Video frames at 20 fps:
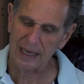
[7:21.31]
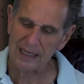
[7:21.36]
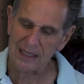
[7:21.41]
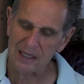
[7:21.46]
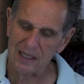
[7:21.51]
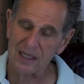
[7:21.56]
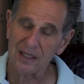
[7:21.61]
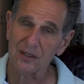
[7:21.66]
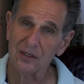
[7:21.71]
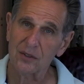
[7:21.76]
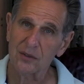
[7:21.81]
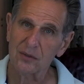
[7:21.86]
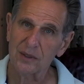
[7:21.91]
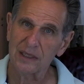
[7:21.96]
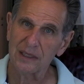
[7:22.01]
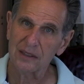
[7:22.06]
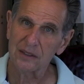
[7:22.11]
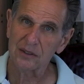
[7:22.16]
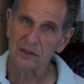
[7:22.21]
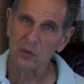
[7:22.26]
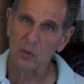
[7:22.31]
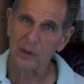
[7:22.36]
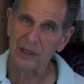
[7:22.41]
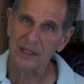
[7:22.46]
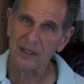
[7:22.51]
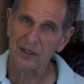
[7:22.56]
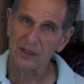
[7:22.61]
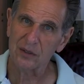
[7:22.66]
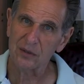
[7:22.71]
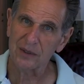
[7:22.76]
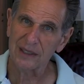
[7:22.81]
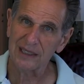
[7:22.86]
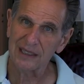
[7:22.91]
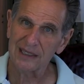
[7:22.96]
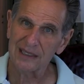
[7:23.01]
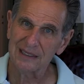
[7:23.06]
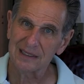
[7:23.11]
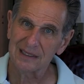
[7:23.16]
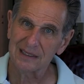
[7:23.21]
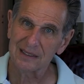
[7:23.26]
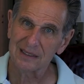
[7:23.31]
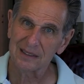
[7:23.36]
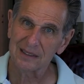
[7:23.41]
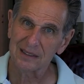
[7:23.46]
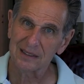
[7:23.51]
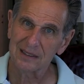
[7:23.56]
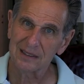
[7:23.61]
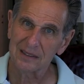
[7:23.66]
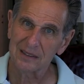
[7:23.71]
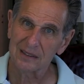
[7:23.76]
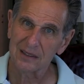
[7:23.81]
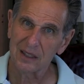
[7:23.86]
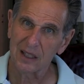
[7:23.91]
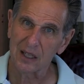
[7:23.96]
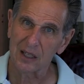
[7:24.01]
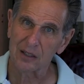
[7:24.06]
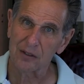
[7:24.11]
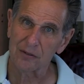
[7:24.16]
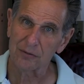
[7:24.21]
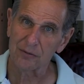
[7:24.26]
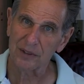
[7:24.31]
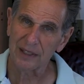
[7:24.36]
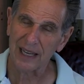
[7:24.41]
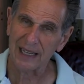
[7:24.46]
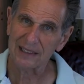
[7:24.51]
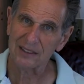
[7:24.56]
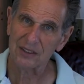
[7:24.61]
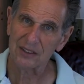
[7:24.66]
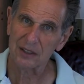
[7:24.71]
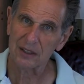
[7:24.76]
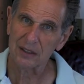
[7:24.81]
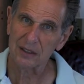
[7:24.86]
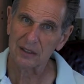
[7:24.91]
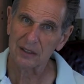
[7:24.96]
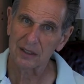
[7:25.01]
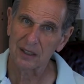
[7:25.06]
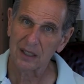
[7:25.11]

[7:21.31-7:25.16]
18 degrees, 20 degrees of Cancer.